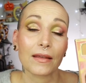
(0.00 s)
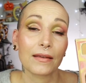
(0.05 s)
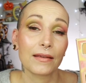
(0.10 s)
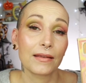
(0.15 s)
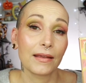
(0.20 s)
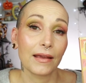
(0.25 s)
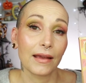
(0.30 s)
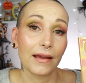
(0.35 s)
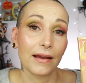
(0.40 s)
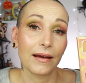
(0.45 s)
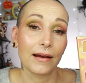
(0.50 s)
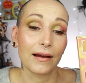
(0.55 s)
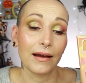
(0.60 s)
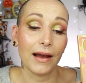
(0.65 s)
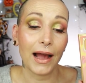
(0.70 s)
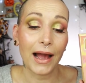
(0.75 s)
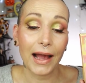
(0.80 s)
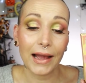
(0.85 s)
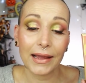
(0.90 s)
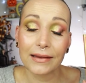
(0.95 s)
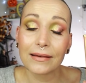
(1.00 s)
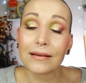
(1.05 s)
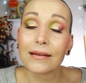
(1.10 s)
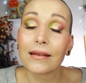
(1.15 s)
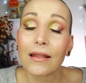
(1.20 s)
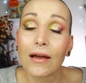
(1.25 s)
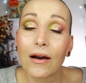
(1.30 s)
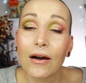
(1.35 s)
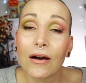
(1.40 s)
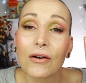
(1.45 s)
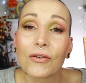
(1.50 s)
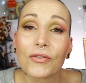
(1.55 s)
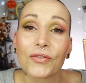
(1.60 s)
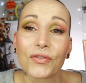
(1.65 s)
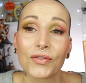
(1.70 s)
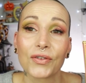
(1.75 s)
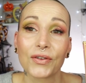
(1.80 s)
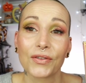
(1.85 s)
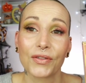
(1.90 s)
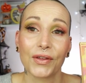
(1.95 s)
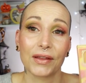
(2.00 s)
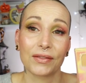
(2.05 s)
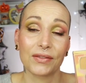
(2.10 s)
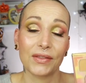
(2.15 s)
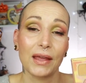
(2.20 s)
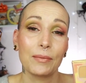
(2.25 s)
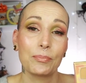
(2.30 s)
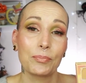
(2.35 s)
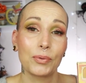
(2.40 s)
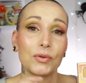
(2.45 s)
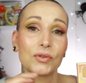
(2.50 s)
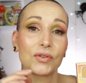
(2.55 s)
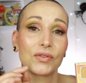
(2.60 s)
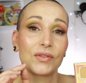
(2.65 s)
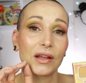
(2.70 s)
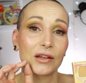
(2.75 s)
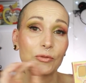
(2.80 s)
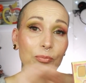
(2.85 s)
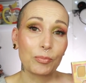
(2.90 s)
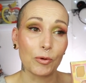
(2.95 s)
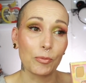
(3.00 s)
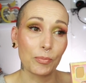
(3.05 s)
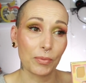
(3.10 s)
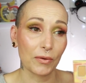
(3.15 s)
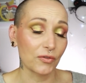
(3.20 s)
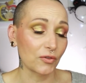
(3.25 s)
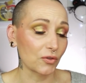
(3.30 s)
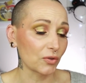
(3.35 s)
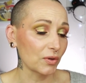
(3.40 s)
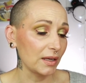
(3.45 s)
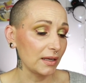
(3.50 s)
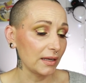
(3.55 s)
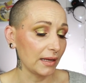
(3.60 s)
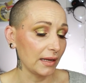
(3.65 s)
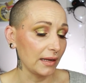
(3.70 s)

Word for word: yeah, I love that they put that pop of green